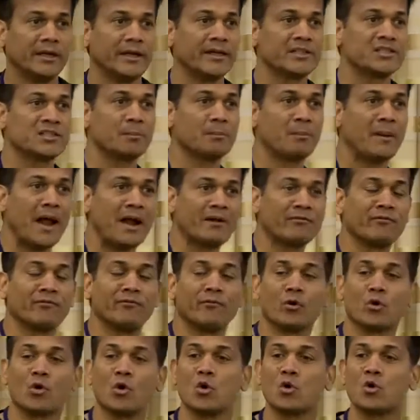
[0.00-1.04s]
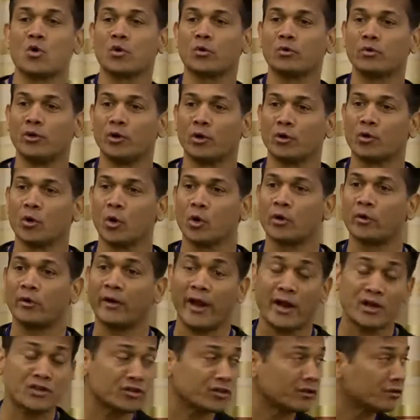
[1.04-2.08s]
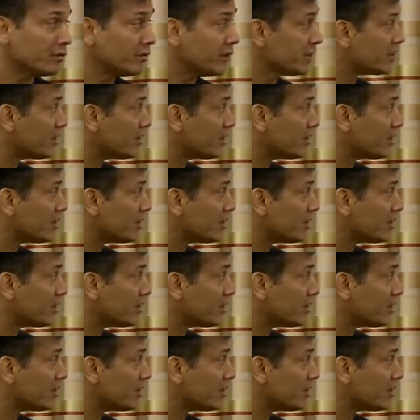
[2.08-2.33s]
It's a platform for co-creation.